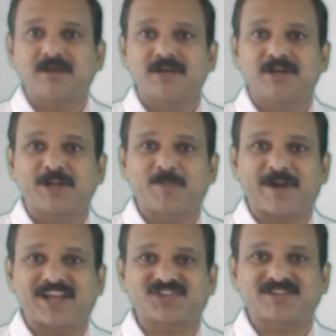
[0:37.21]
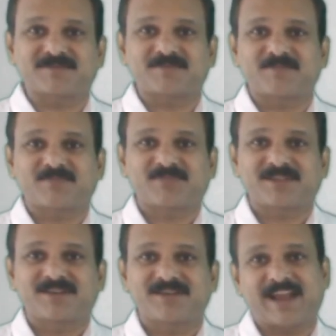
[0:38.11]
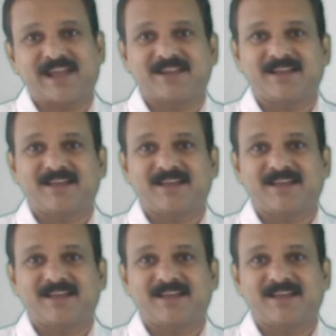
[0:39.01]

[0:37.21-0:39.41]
reproduction. Right.